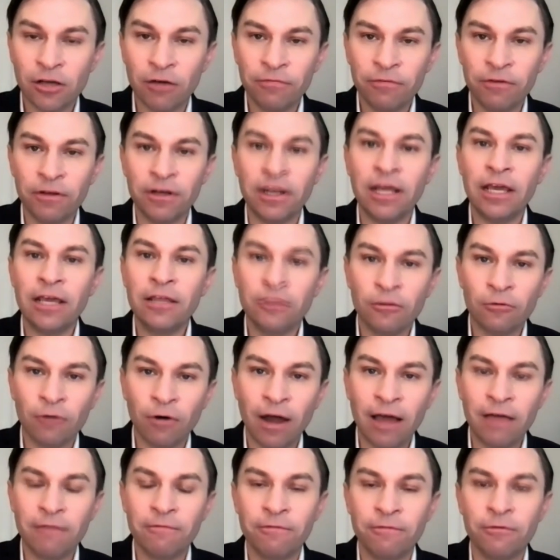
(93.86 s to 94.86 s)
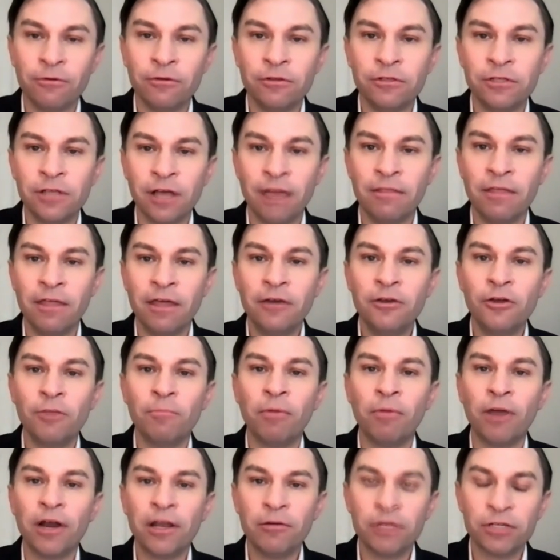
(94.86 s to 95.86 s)
often, eat the right foods, and then your
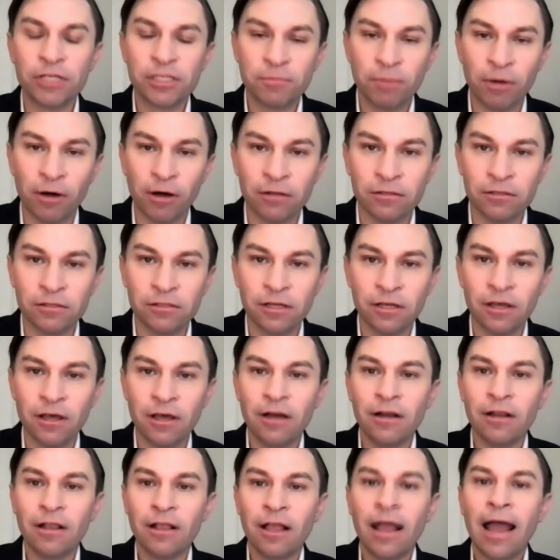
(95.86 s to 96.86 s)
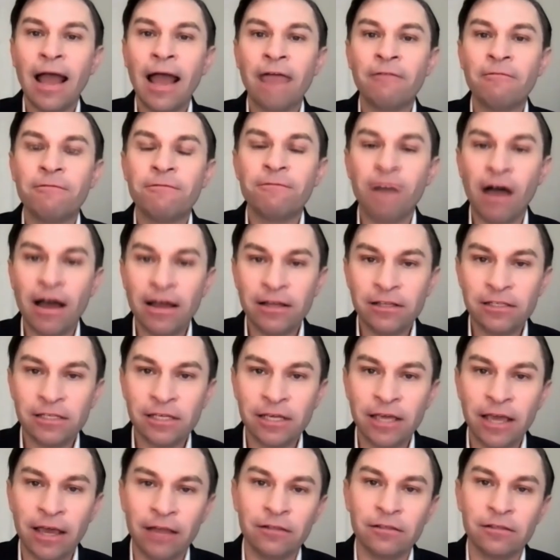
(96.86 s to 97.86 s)
body responds and fights
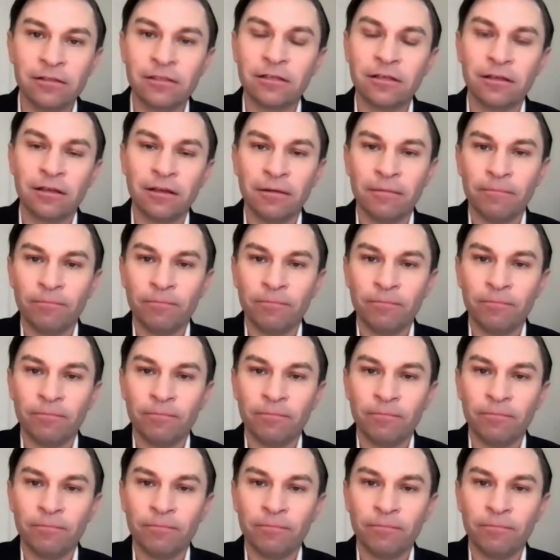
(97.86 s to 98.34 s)
against